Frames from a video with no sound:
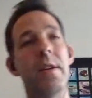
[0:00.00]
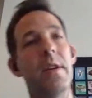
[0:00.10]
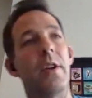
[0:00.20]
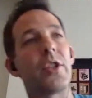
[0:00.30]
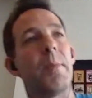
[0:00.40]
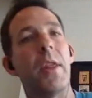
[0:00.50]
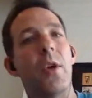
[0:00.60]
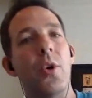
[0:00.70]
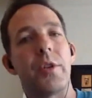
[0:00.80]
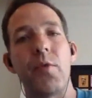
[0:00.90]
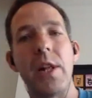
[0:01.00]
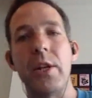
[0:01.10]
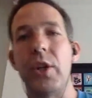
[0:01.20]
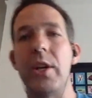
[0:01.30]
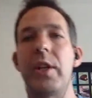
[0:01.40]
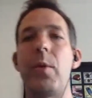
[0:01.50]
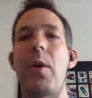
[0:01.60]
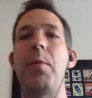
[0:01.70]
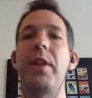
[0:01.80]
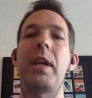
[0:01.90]
some of those have really changed the way
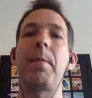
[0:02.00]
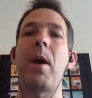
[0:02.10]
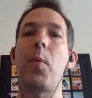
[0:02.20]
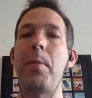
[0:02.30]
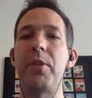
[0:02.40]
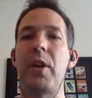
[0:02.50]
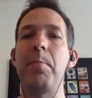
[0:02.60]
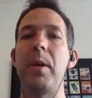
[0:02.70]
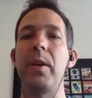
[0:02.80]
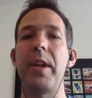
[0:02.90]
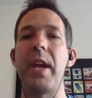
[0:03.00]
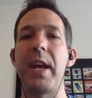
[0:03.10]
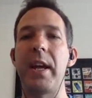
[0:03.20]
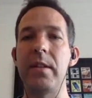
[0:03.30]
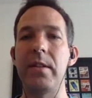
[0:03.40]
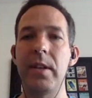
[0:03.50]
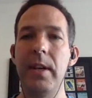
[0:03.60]
we think about website building and